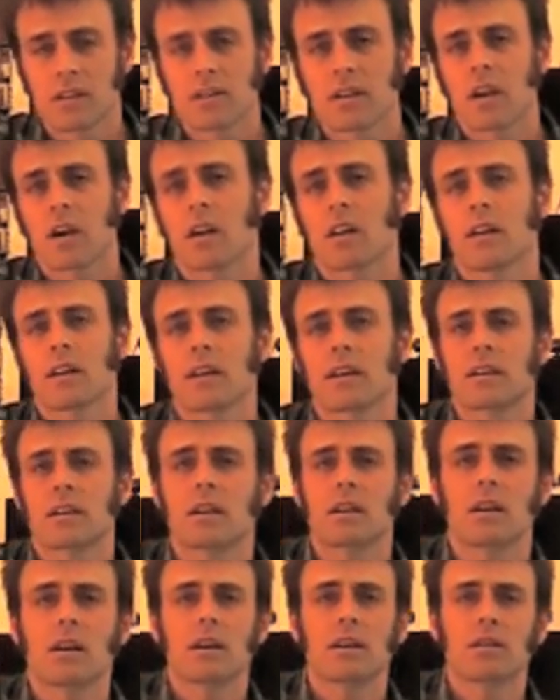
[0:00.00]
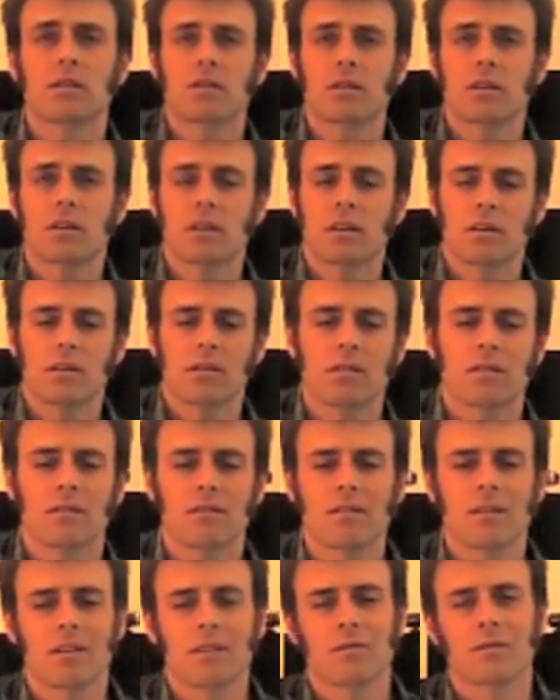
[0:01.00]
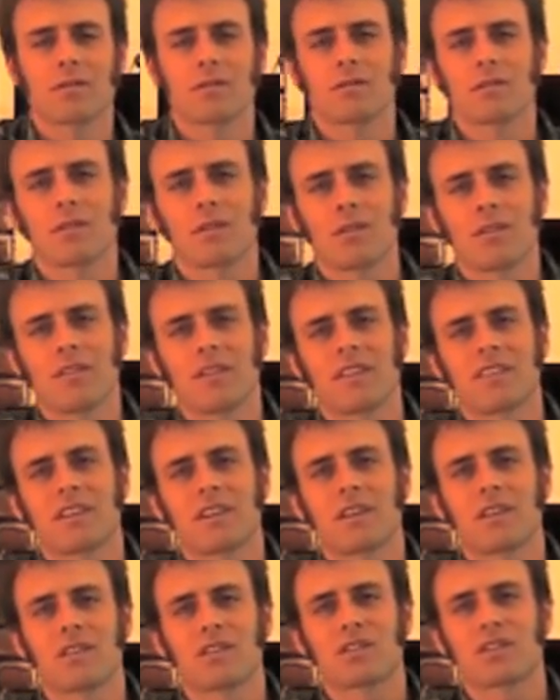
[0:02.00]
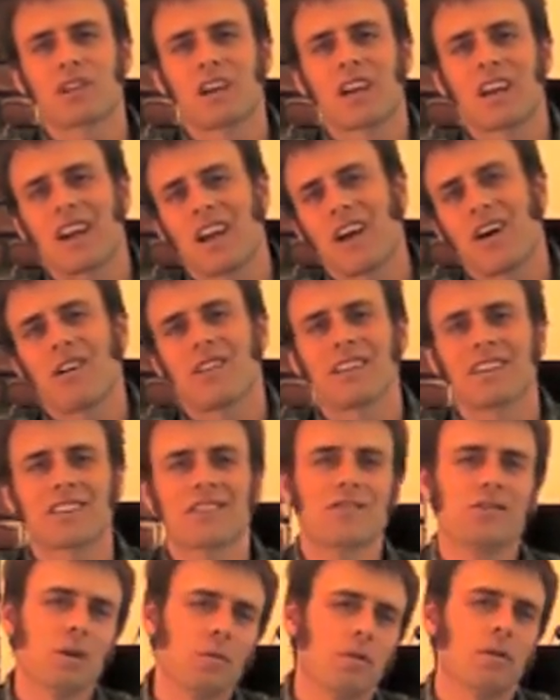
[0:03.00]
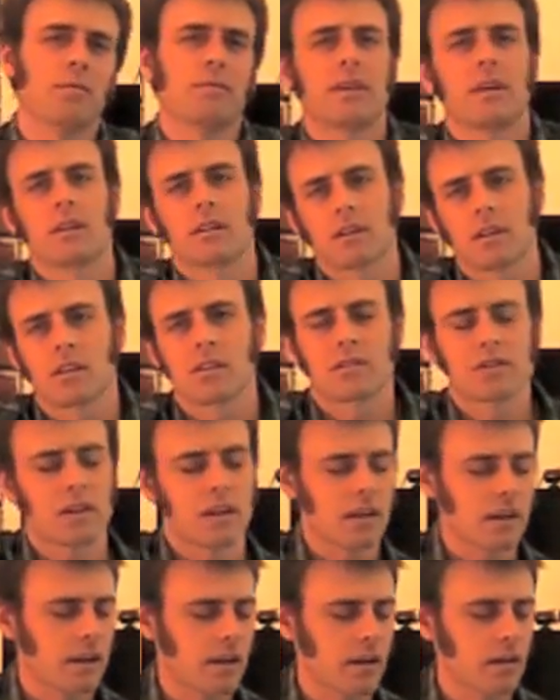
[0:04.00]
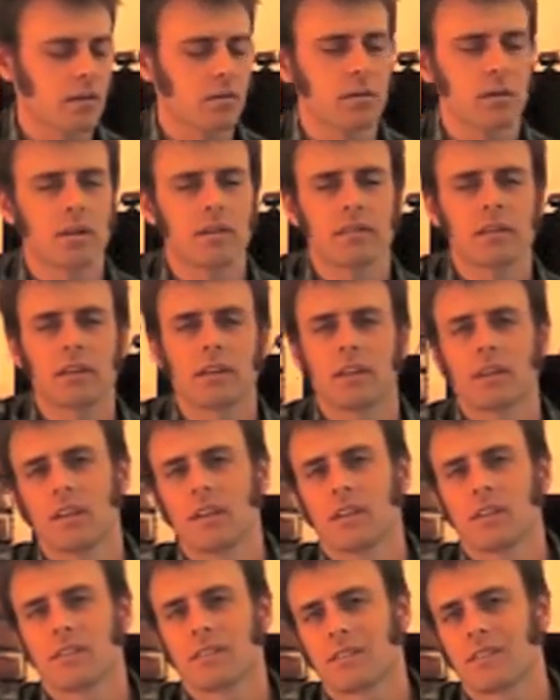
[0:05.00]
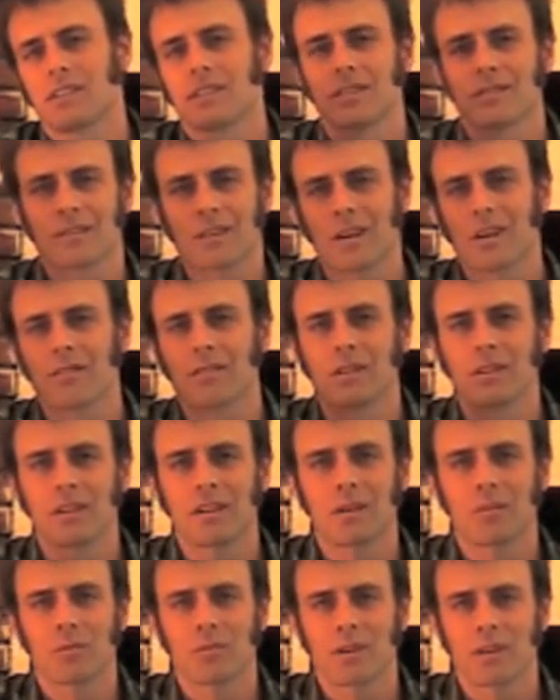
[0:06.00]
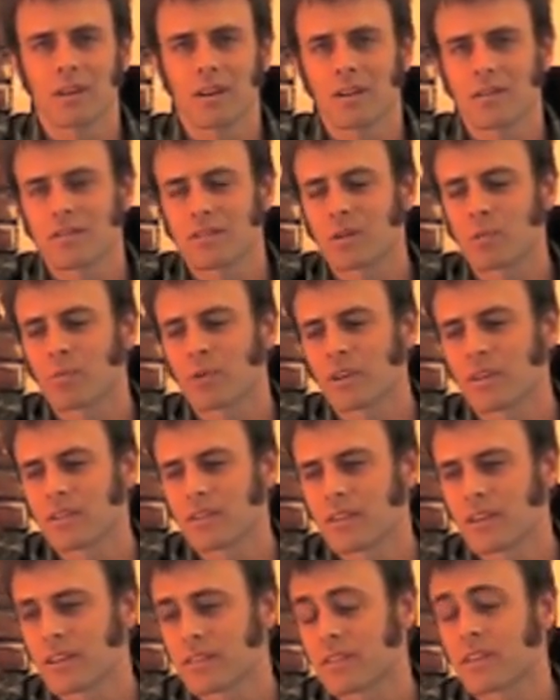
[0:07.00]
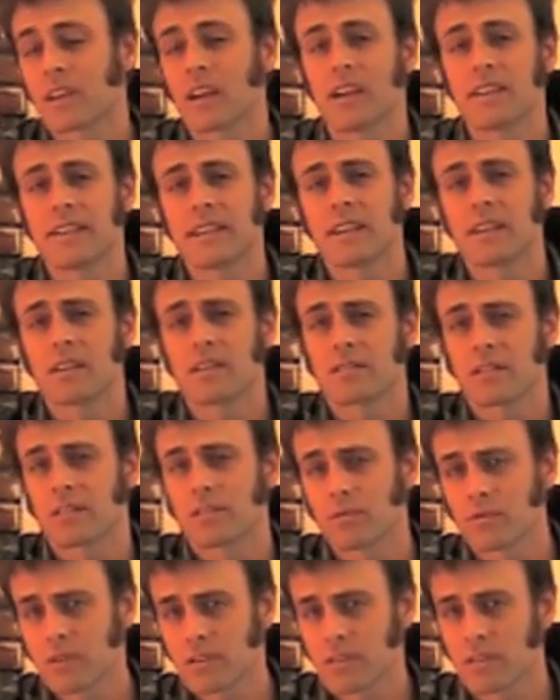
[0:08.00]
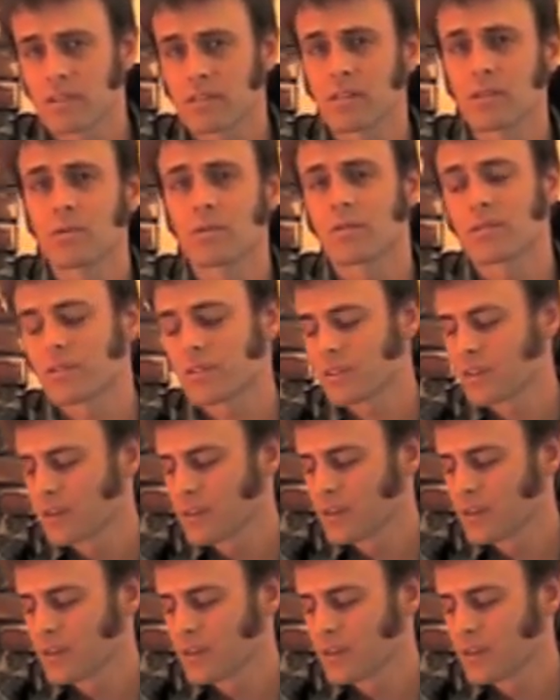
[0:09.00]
Kind of like, when you're little, they tell you to shake it out, like you jump up, down, kind of shake it out or whatever. I know it's kind of a lame analogy, but that's the idea, is that the wrist is loose.